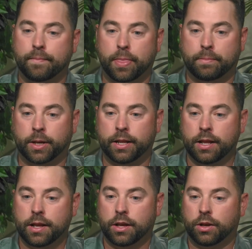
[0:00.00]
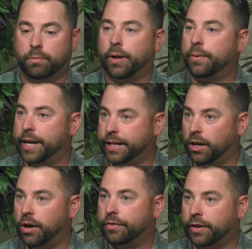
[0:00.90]
But play ready
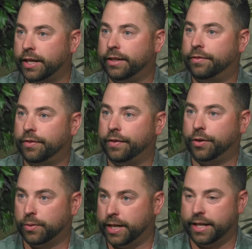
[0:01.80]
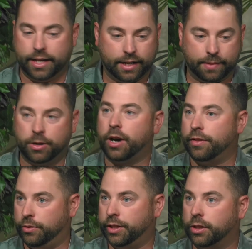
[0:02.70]
golf, right? If you're ready to hit and I'm not, you
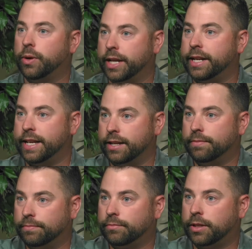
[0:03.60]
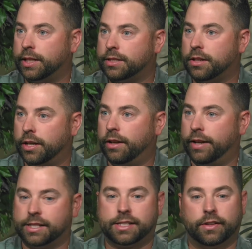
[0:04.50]
need to go ahead and hit, right? It's not
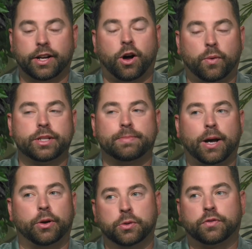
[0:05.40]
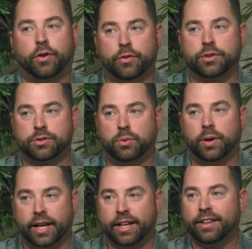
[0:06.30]
necessarily always about who's furthest
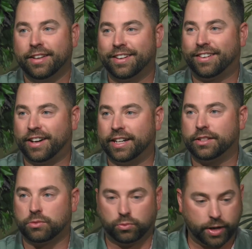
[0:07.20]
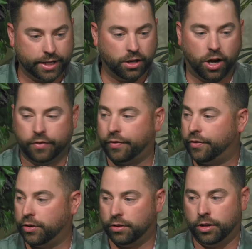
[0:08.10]
away, right? It's ready golf. If
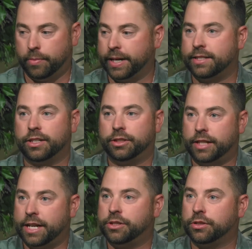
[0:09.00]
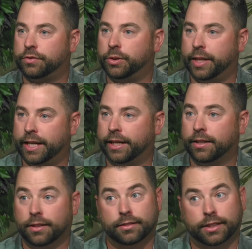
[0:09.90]
nobody's in danger of you hitting.
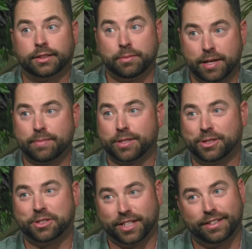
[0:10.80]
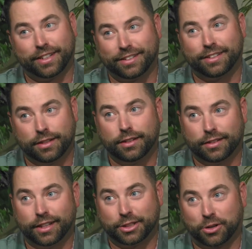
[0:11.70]
Now, sometimes I understand that
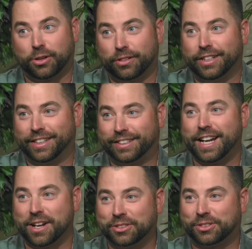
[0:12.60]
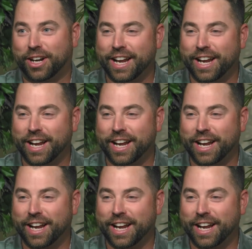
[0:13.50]
that's harder than it sounds, right?